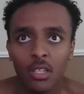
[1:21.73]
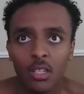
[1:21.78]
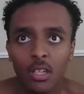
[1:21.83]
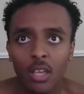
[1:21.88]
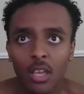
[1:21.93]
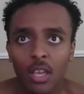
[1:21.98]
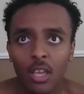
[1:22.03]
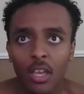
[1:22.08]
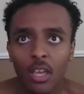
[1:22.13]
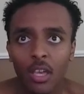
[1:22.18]

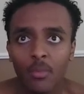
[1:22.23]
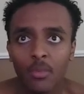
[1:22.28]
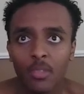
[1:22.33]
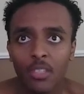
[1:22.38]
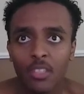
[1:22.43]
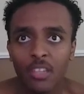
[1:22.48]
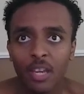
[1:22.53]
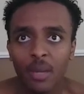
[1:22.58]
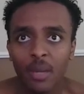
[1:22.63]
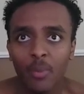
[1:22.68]

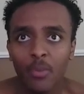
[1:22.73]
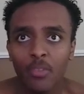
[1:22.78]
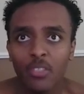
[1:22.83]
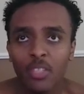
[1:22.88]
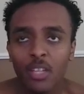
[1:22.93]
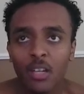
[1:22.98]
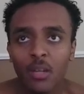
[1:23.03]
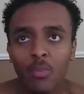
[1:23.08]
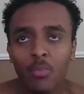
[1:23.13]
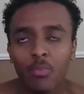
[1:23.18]
AMD type of
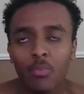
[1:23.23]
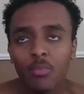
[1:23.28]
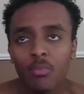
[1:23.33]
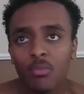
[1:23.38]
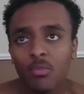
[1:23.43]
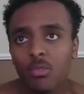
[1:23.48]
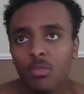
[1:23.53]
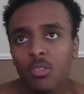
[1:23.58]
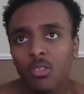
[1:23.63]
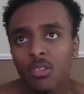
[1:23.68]
setup,
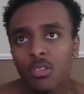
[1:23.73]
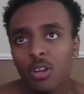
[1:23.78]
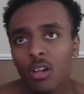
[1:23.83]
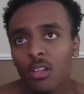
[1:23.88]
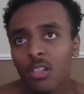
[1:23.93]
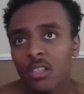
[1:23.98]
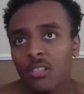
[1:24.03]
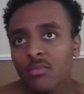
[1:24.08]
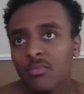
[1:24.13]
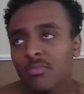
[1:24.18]
you could
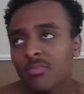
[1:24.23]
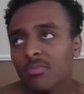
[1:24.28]
call it.